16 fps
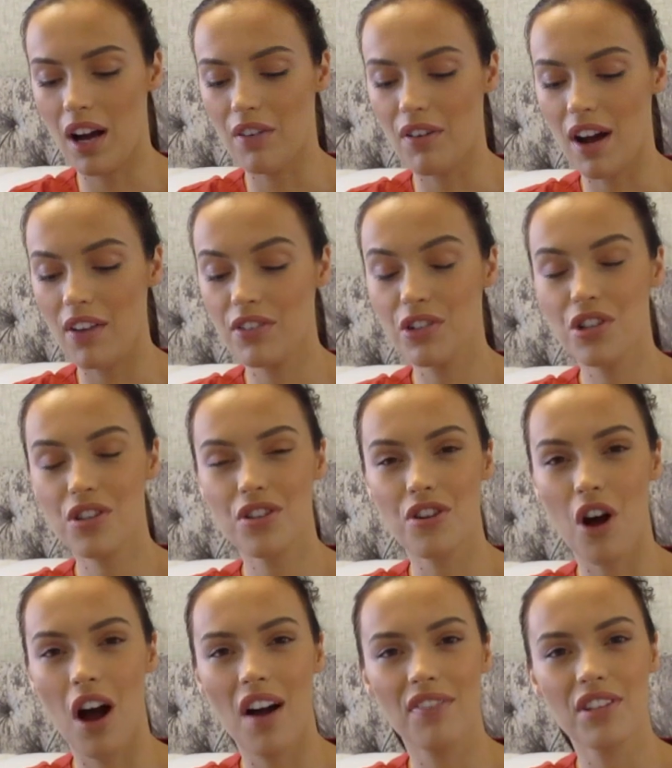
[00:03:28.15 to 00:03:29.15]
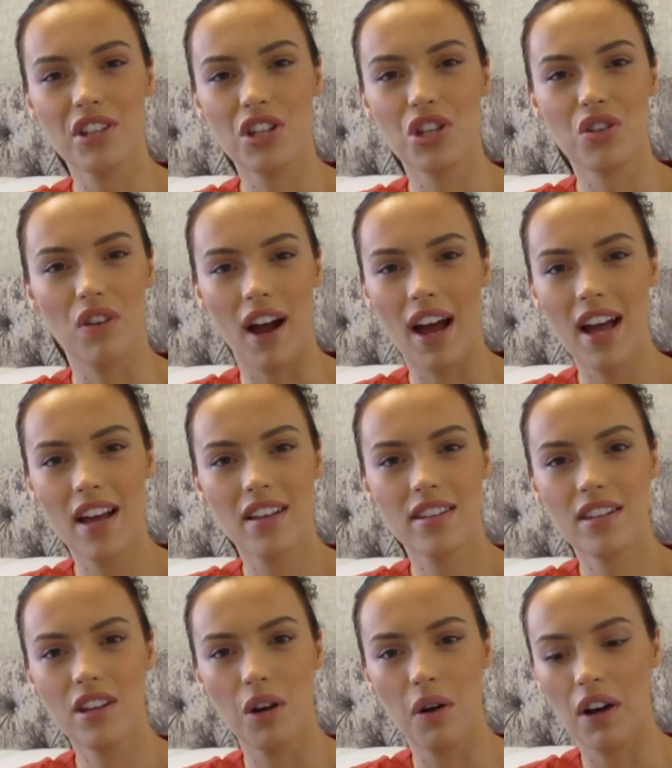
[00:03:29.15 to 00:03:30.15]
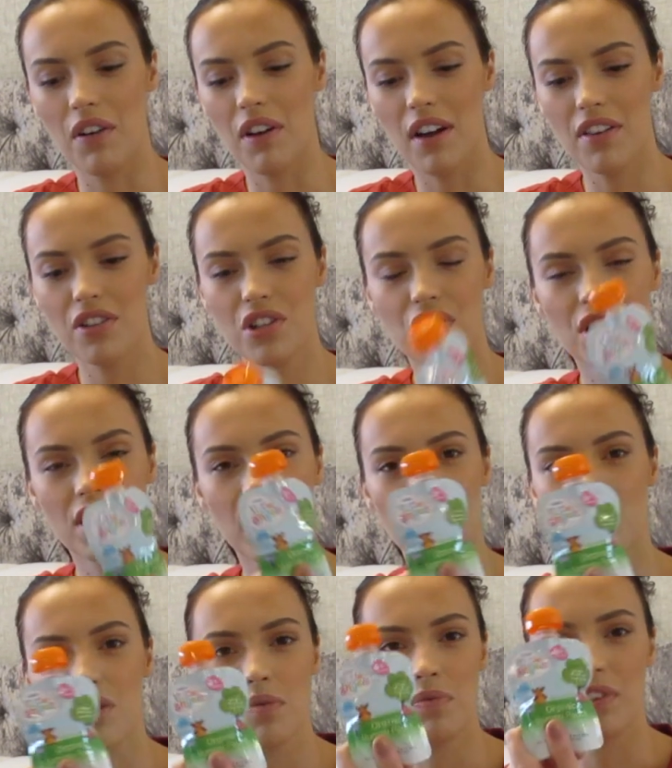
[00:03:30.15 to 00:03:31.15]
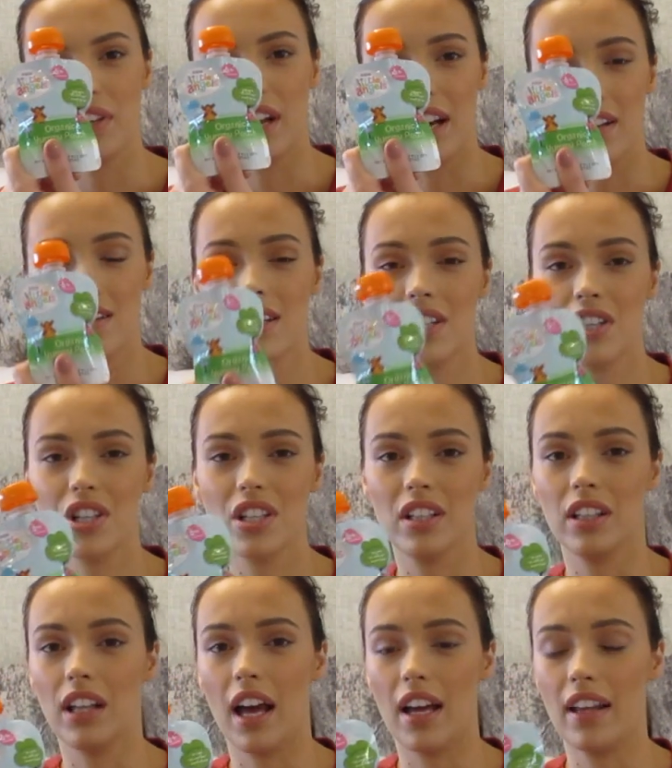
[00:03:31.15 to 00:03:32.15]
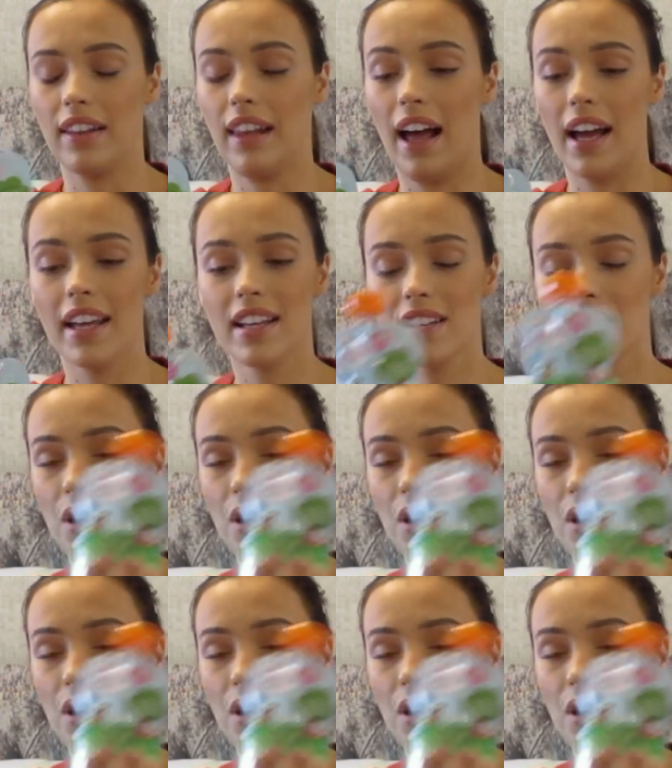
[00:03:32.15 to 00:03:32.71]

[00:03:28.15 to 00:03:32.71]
I'd rather just not have the stress, so I'd rather just give her something else that she'd like,